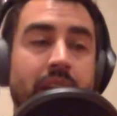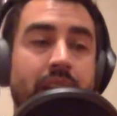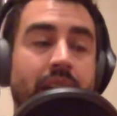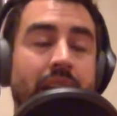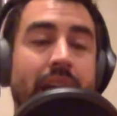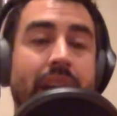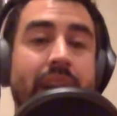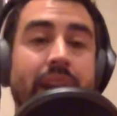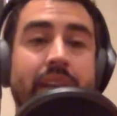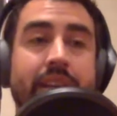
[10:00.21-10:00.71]

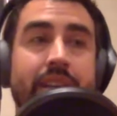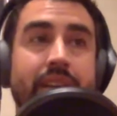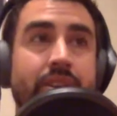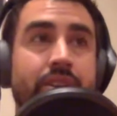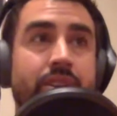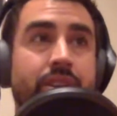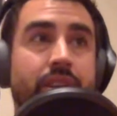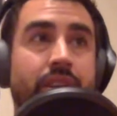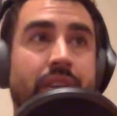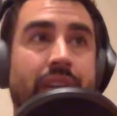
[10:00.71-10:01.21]
And in
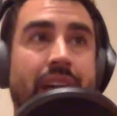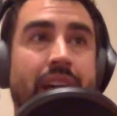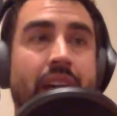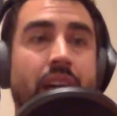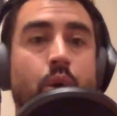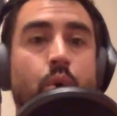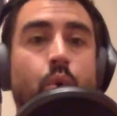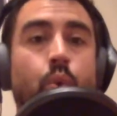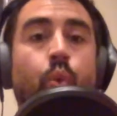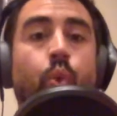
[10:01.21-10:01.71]
addition to that,
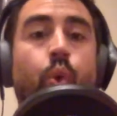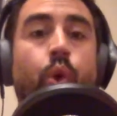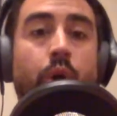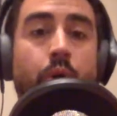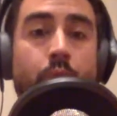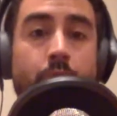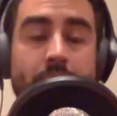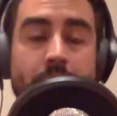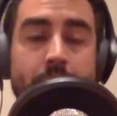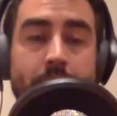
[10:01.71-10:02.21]
work
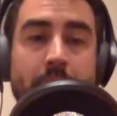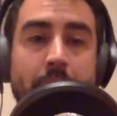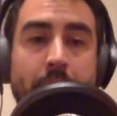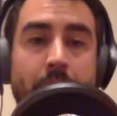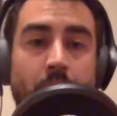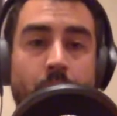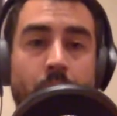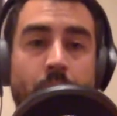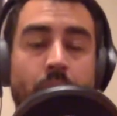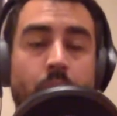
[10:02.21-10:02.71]
with people
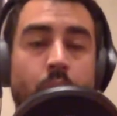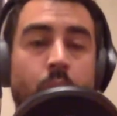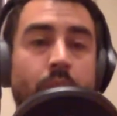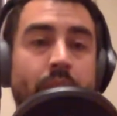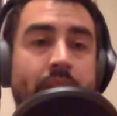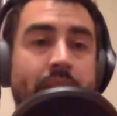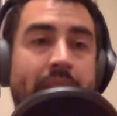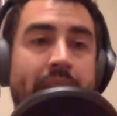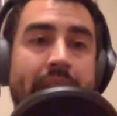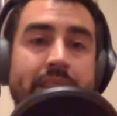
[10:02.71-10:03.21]
who are going
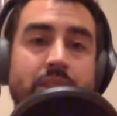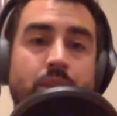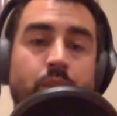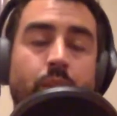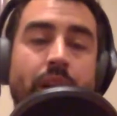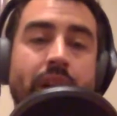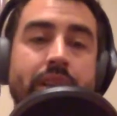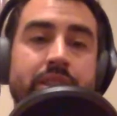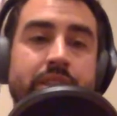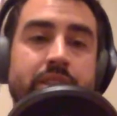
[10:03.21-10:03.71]
to ask
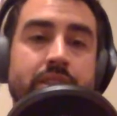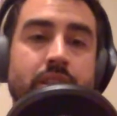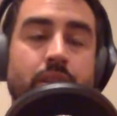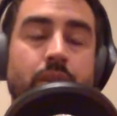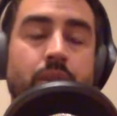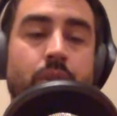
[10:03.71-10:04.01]
questions and